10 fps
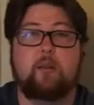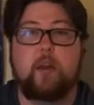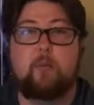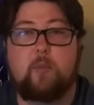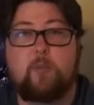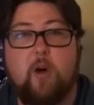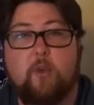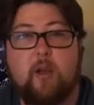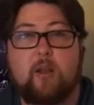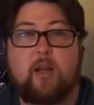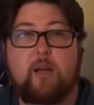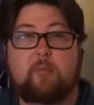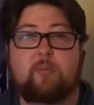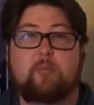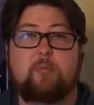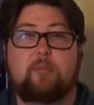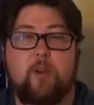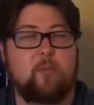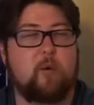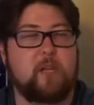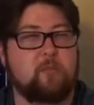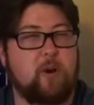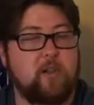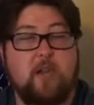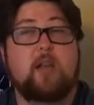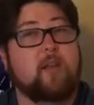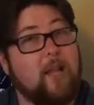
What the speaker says: the Nobel Peace Prize.